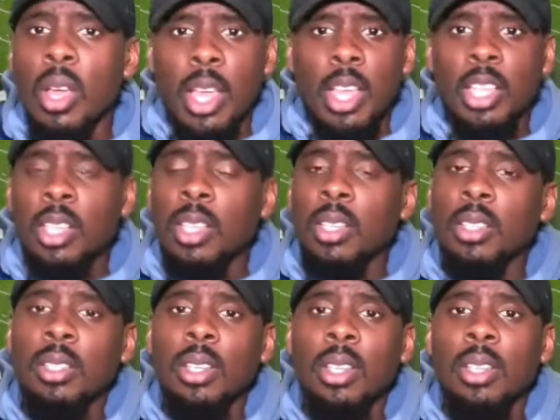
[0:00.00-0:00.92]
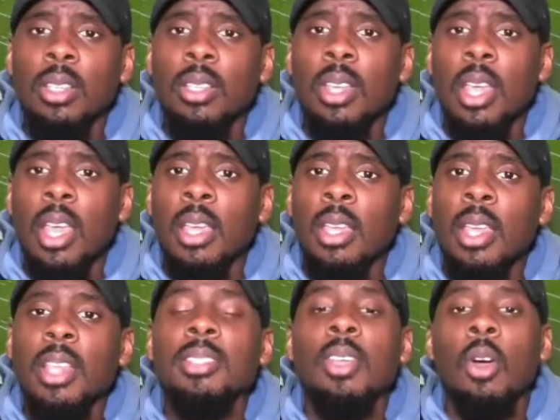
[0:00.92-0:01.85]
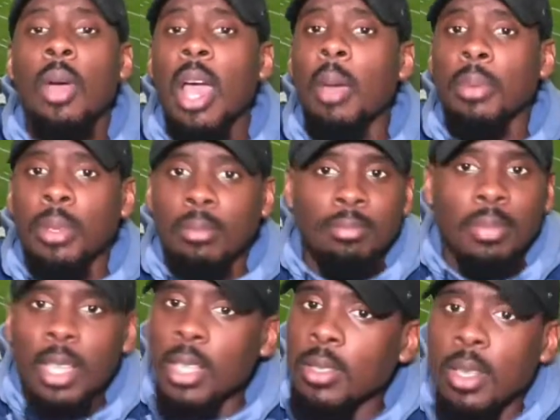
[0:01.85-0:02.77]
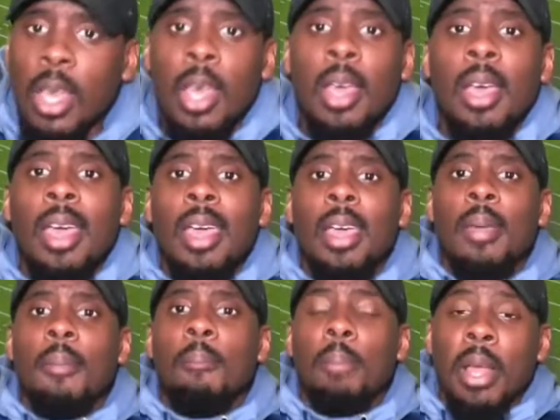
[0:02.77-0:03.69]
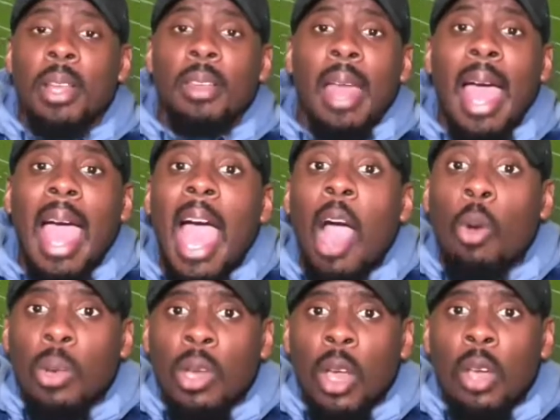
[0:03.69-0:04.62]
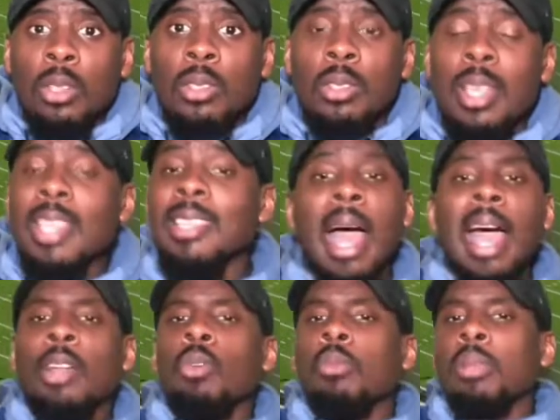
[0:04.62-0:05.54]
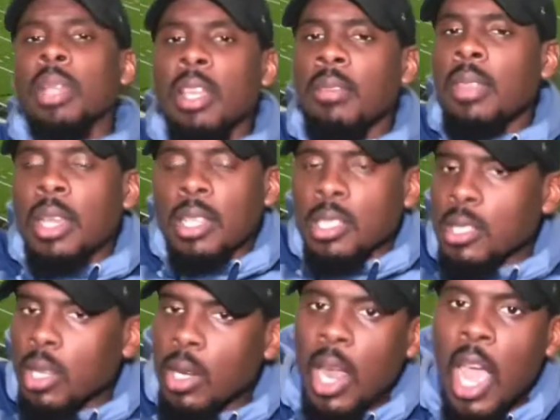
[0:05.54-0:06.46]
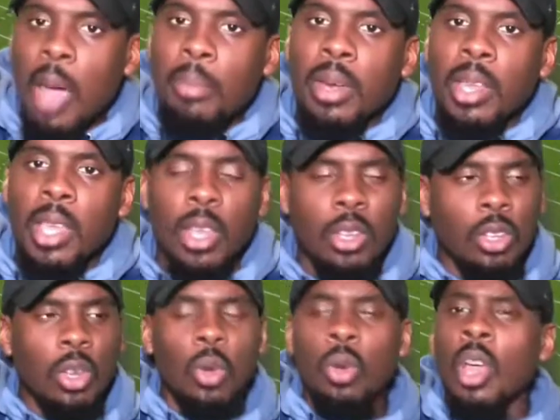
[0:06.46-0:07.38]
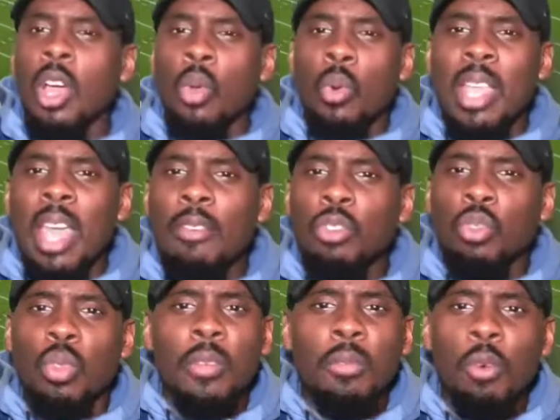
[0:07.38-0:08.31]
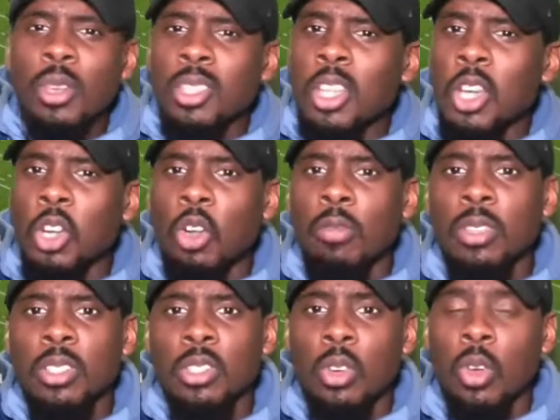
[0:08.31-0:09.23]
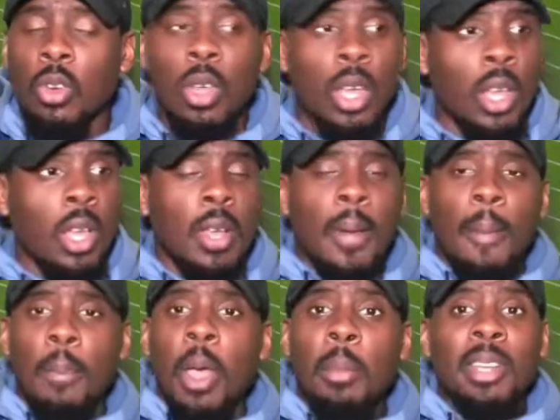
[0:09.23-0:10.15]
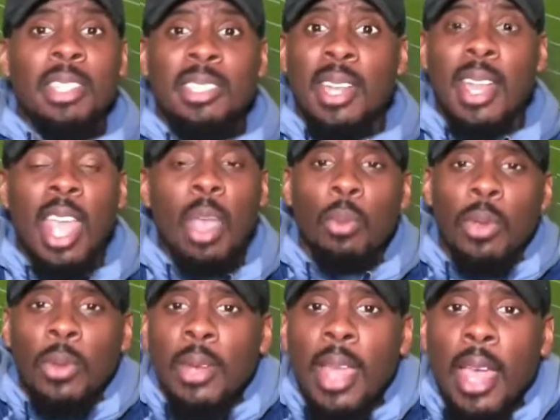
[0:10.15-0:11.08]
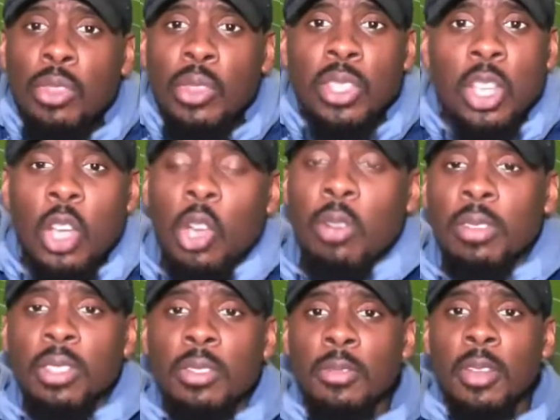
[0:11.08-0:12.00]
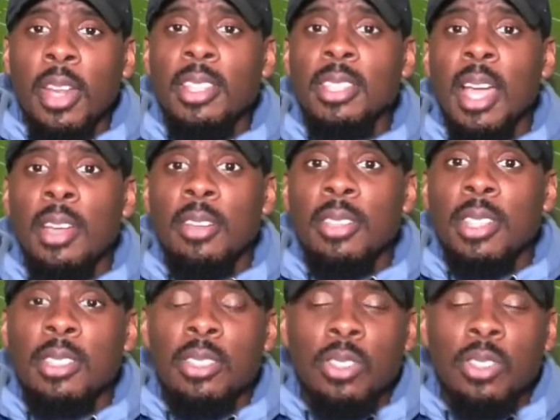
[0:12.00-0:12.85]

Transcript: It's gonna happen. But how we lost? I don't believe that this is gonna happen again. You know, we having 3-4 turnovers. You know, coming into the game, we only had 3 turnovers for the entire season.